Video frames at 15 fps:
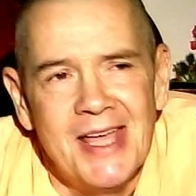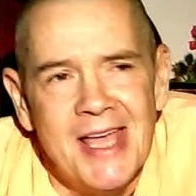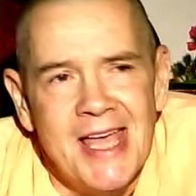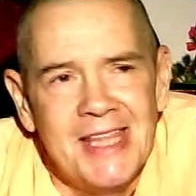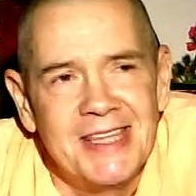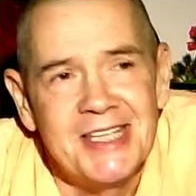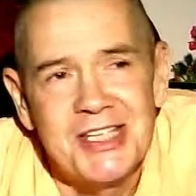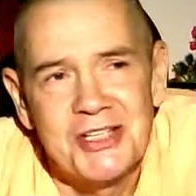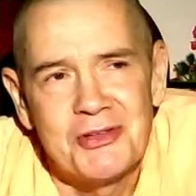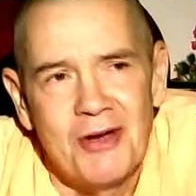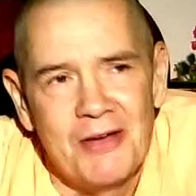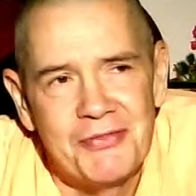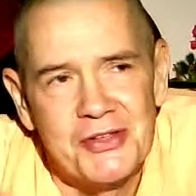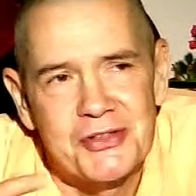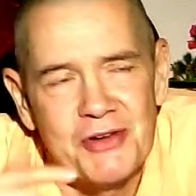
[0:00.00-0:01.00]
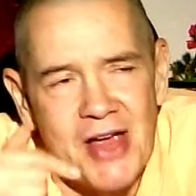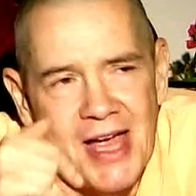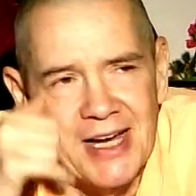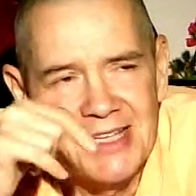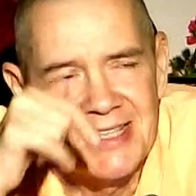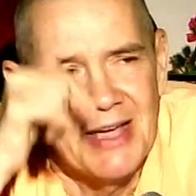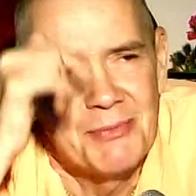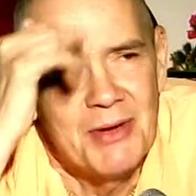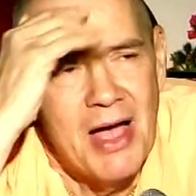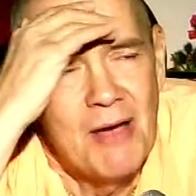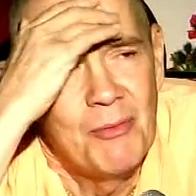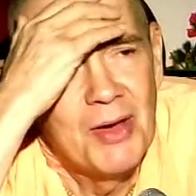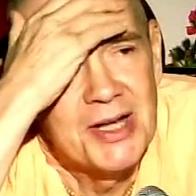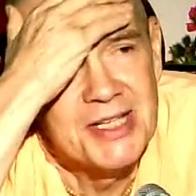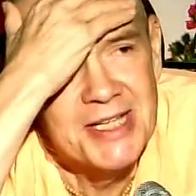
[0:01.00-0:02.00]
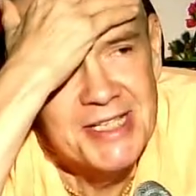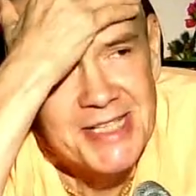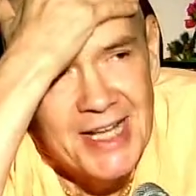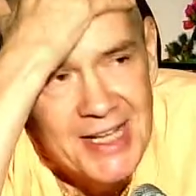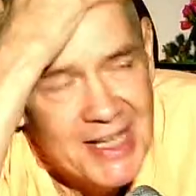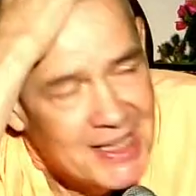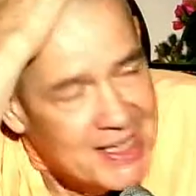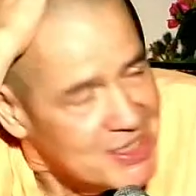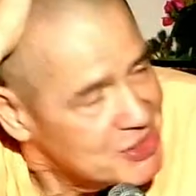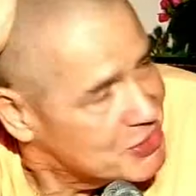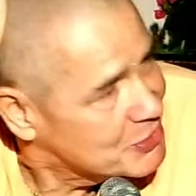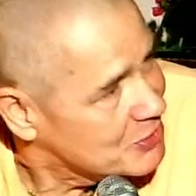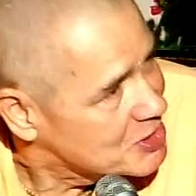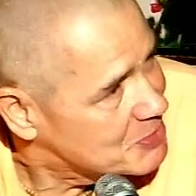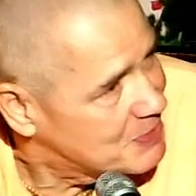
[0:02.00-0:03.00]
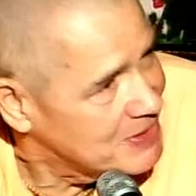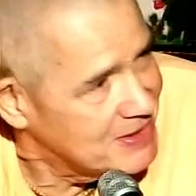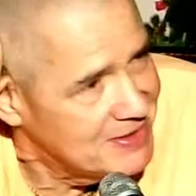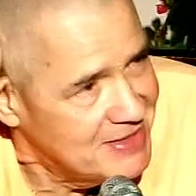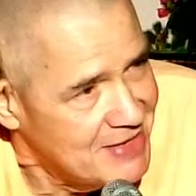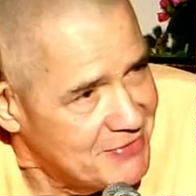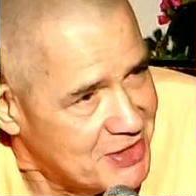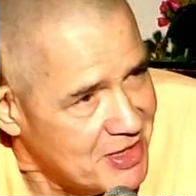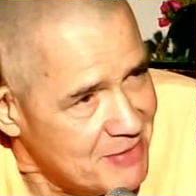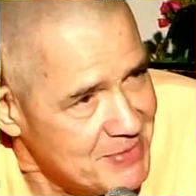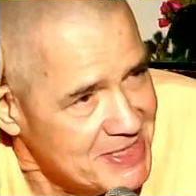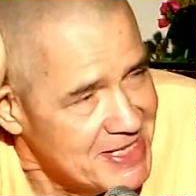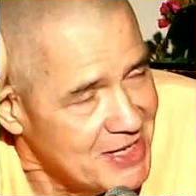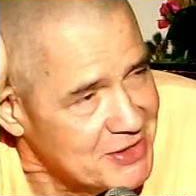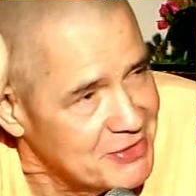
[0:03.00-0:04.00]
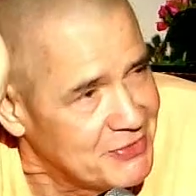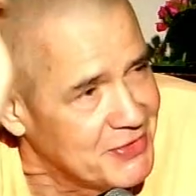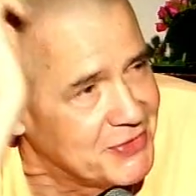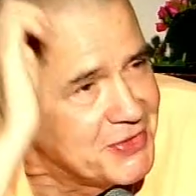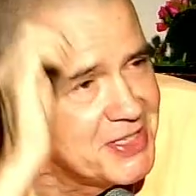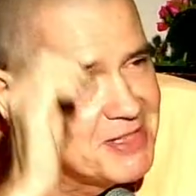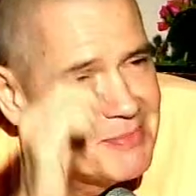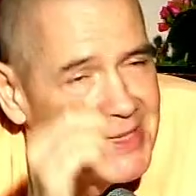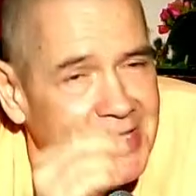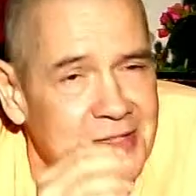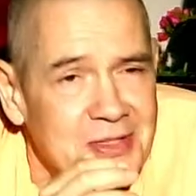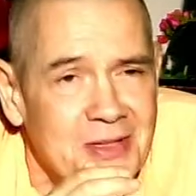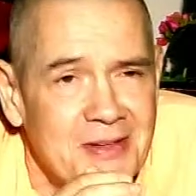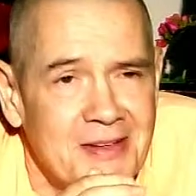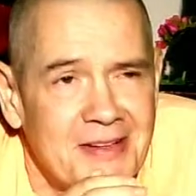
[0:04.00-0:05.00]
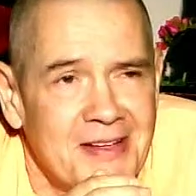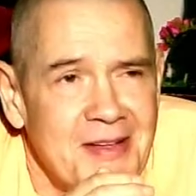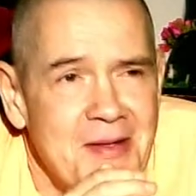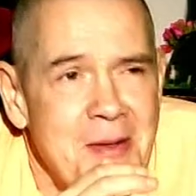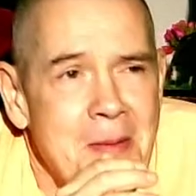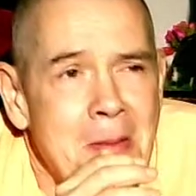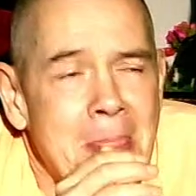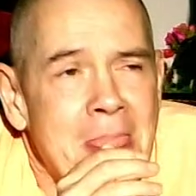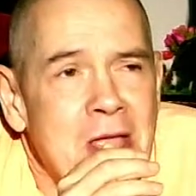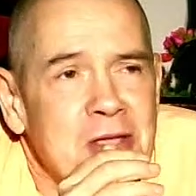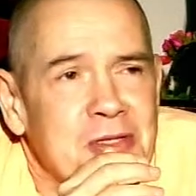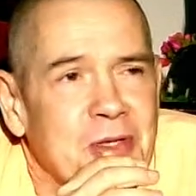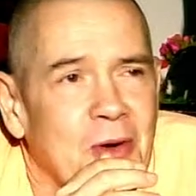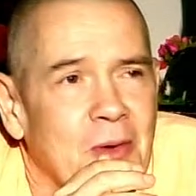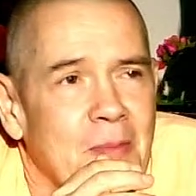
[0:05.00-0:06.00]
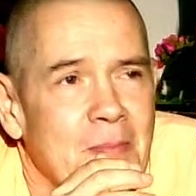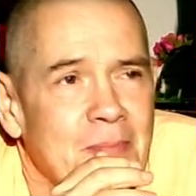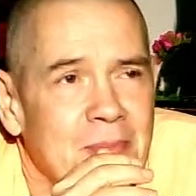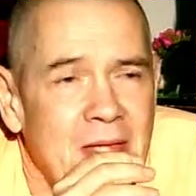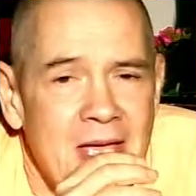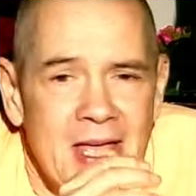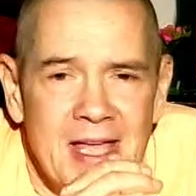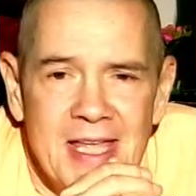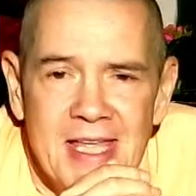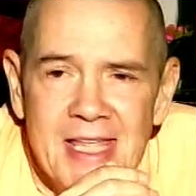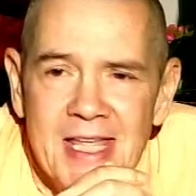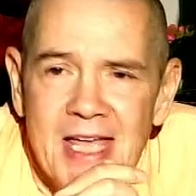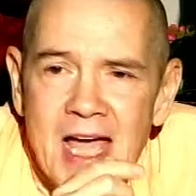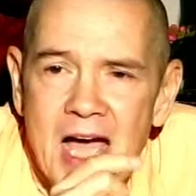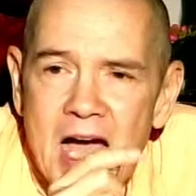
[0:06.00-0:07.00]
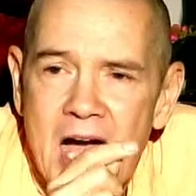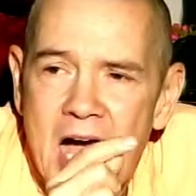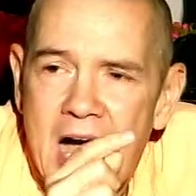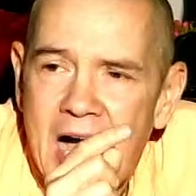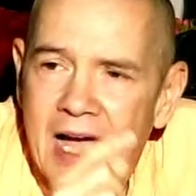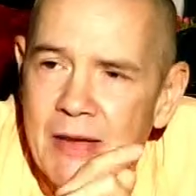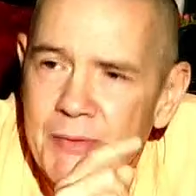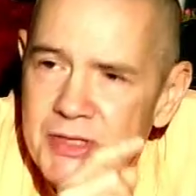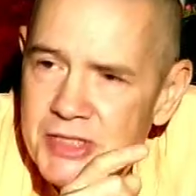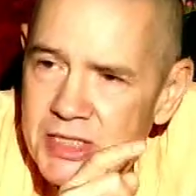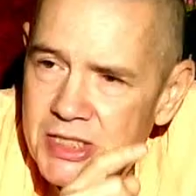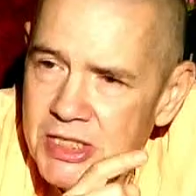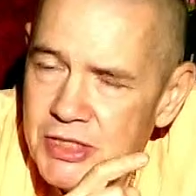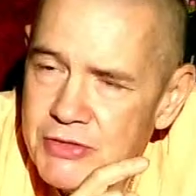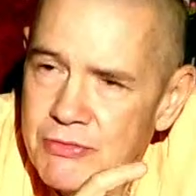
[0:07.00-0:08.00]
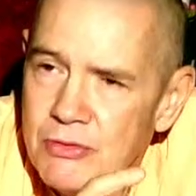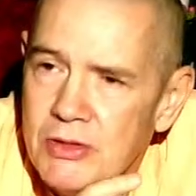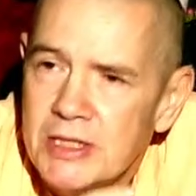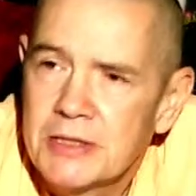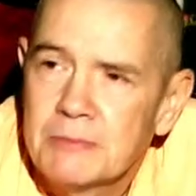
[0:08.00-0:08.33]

This is off the track, as I, I wanted to tell LA stories, but they've cut me down to 15 minutes. So I was in Detroit,